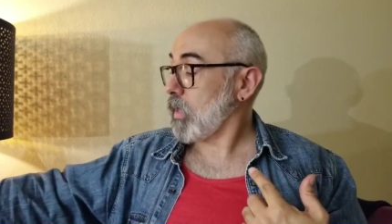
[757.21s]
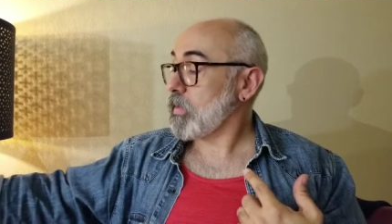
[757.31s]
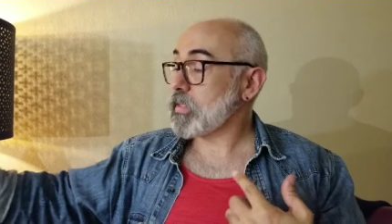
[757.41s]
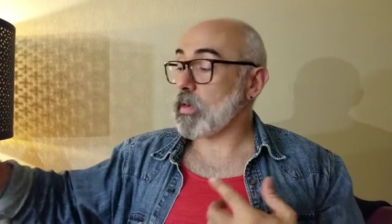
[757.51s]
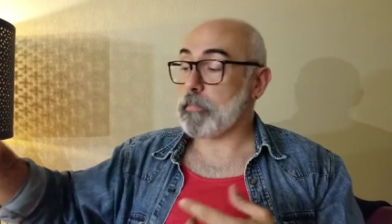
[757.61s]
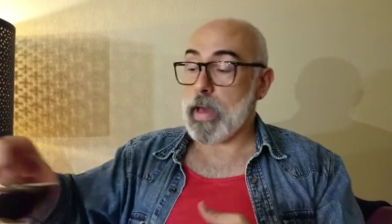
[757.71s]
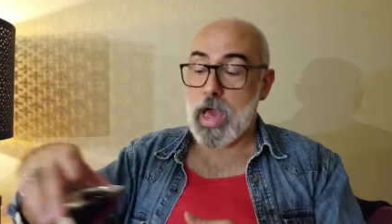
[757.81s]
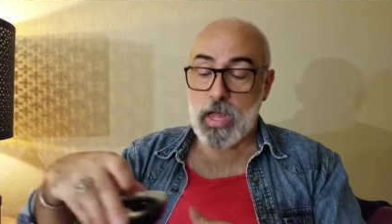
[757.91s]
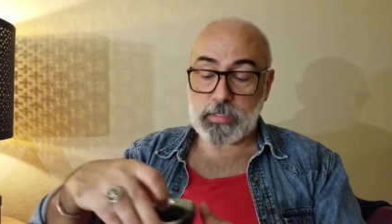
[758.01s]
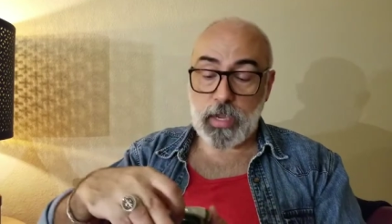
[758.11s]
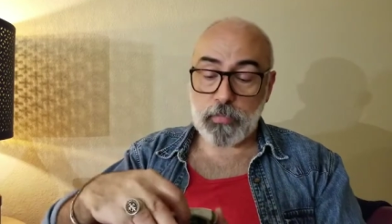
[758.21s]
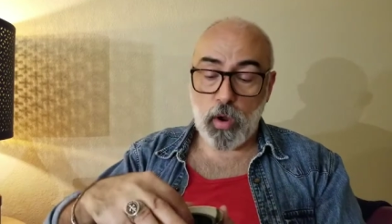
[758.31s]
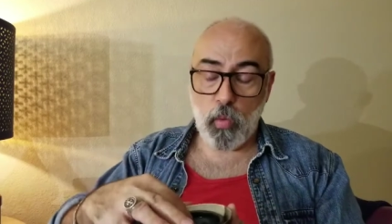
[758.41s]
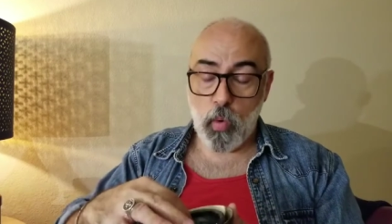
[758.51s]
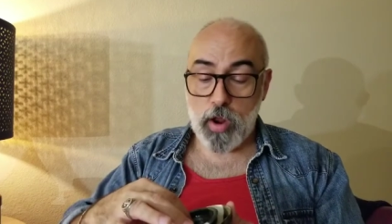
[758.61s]
These little pots, I
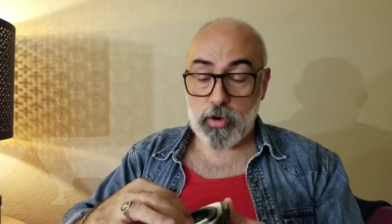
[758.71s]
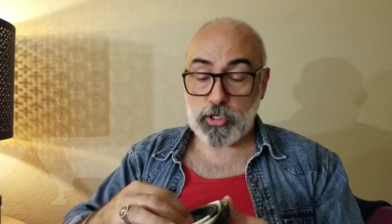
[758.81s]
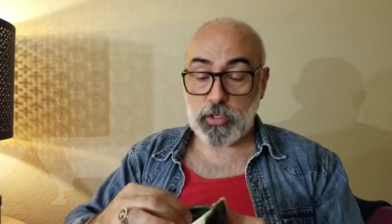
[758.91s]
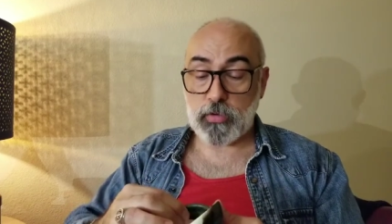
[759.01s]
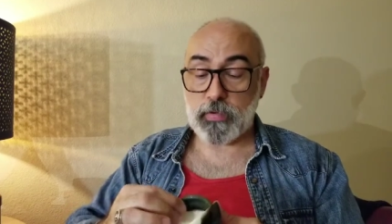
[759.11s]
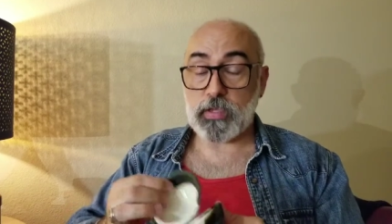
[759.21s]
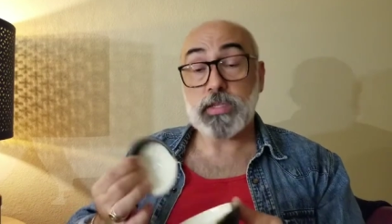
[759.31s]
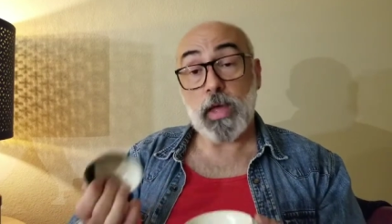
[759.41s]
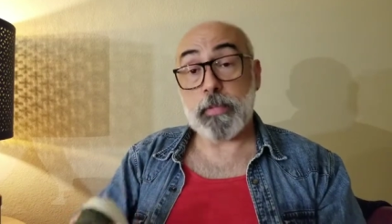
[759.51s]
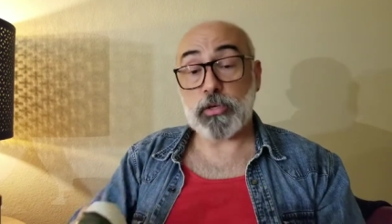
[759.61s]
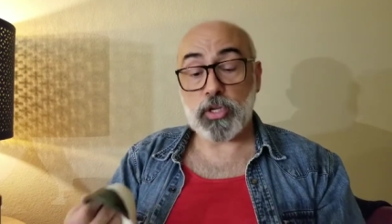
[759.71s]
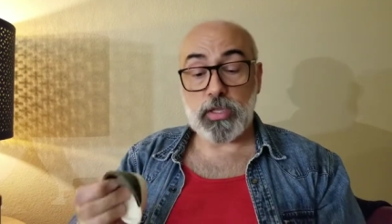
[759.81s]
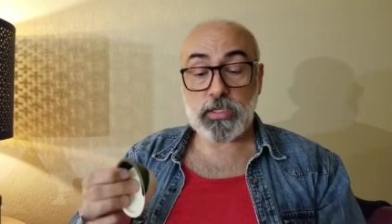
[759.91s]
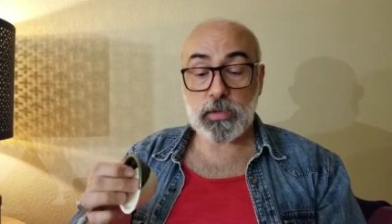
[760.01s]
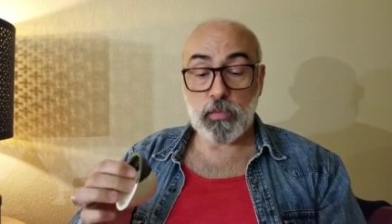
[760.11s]
brought one or two of these. I mentioned
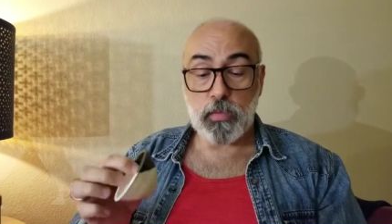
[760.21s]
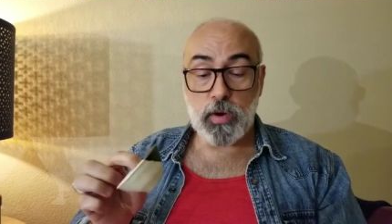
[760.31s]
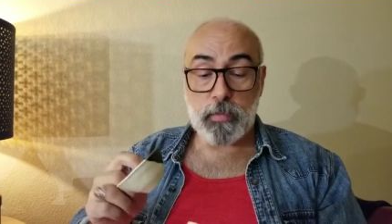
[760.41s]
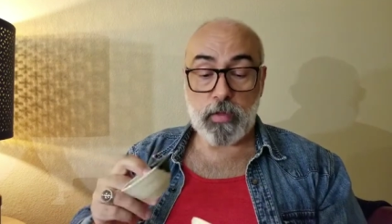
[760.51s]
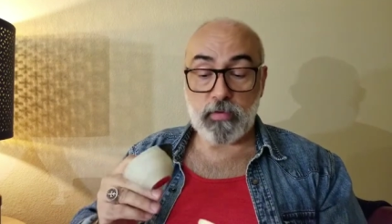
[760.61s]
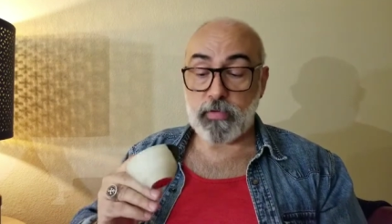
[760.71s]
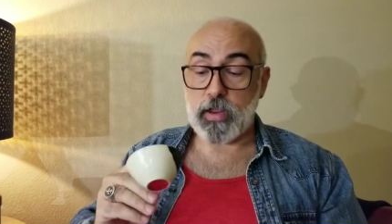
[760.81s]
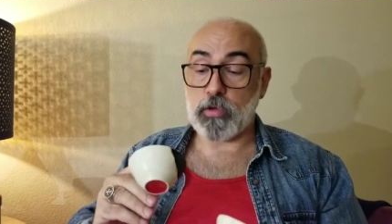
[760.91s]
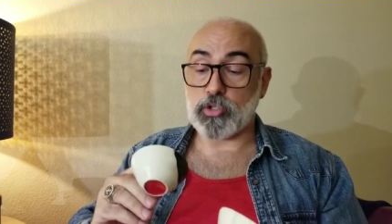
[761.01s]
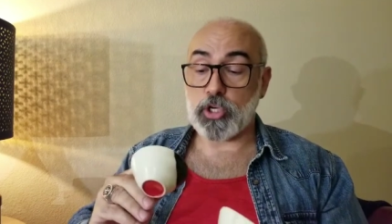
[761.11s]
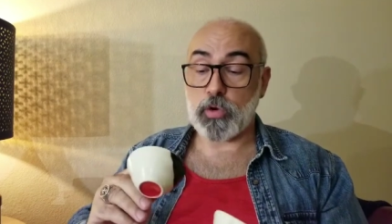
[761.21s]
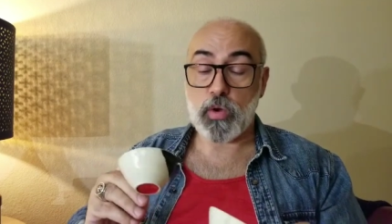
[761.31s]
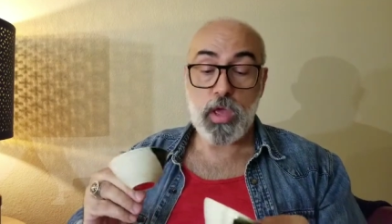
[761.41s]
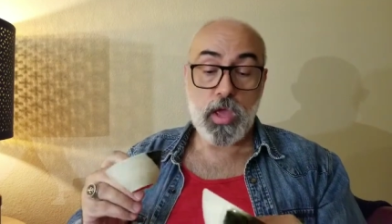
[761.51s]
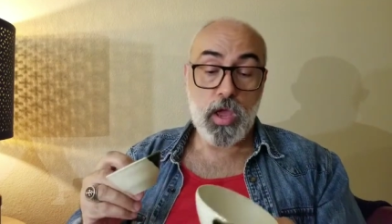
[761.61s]
these in one of my other videos
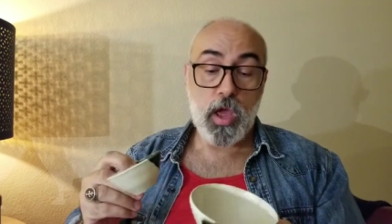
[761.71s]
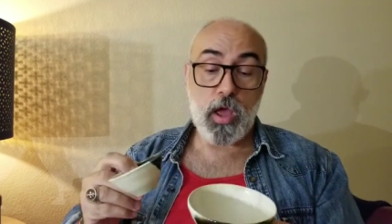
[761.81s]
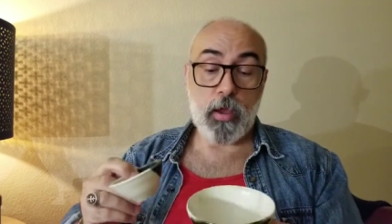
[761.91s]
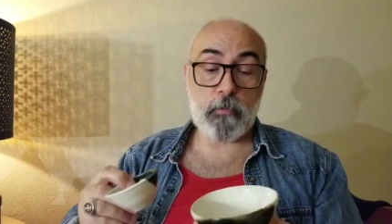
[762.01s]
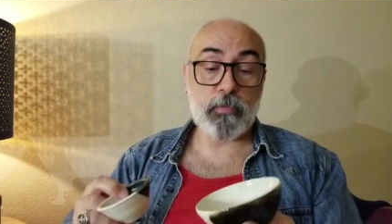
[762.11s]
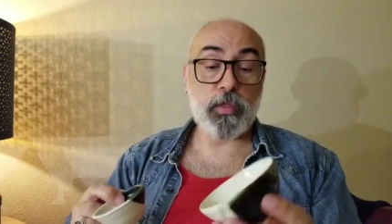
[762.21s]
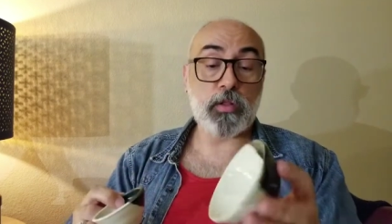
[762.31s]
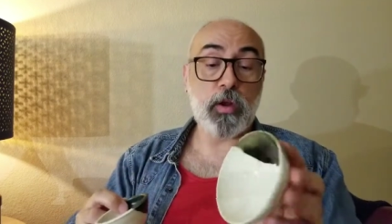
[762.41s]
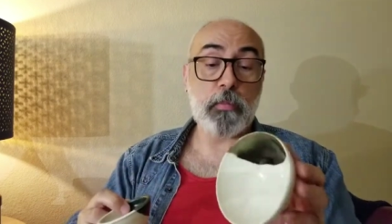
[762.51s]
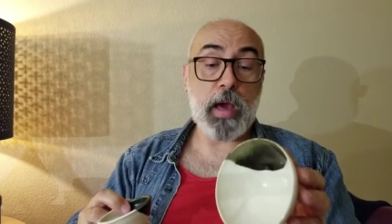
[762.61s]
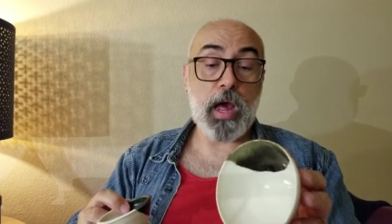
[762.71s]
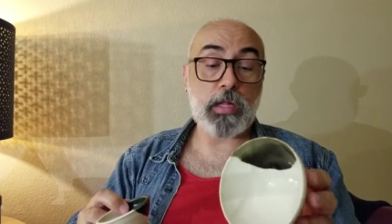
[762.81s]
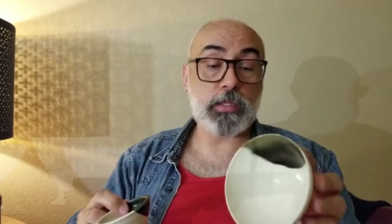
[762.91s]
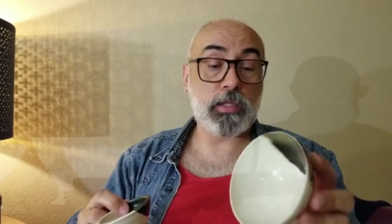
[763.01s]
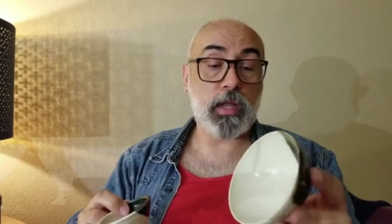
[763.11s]
too. They're little
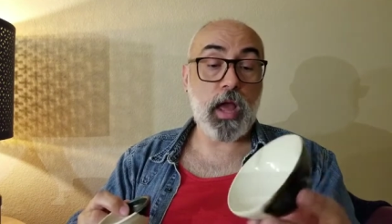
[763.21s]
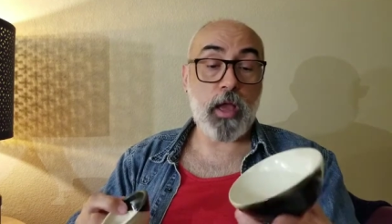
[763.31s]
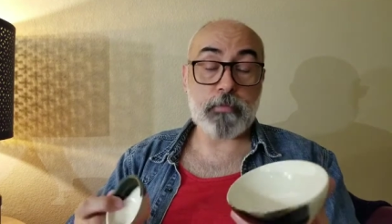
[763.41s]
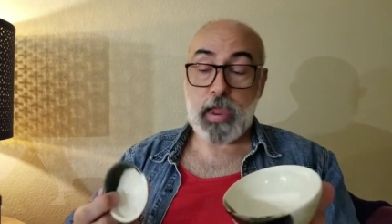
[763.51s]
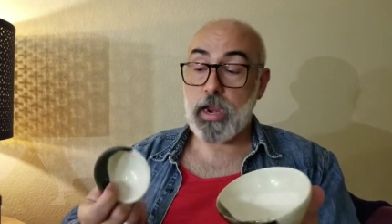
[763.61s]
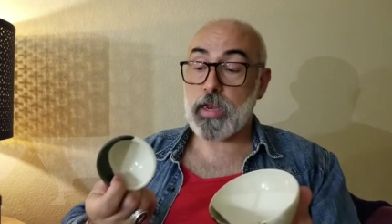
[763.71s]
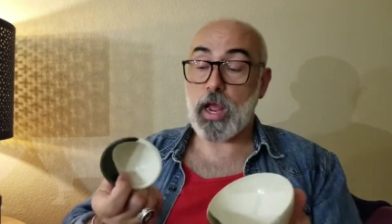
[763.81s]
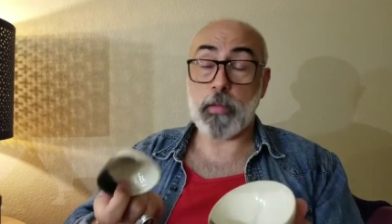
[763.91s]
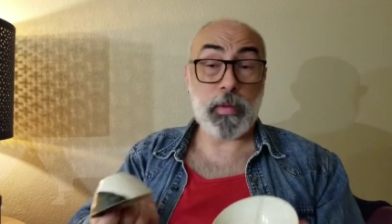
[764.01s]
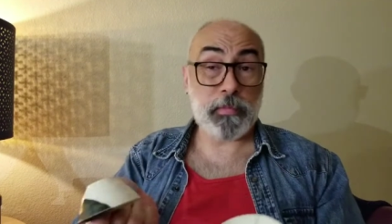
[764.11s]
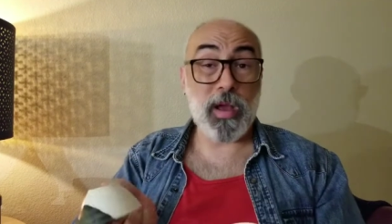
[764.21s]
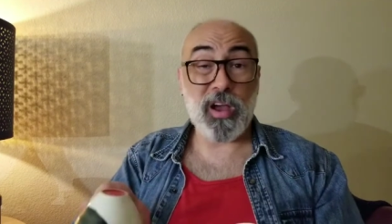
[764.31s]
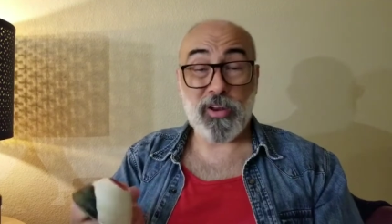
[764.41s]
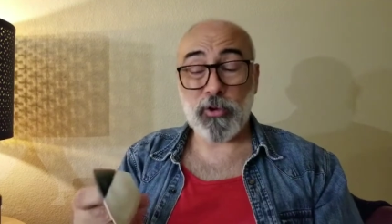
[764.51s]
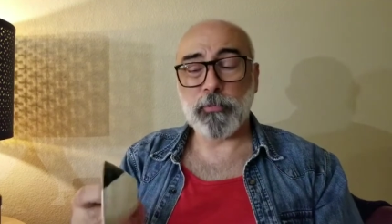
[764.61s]
pots that I made. I'm a
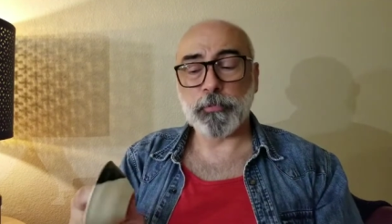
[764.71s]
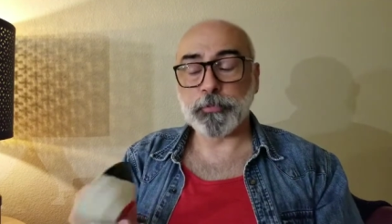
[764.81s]
potter.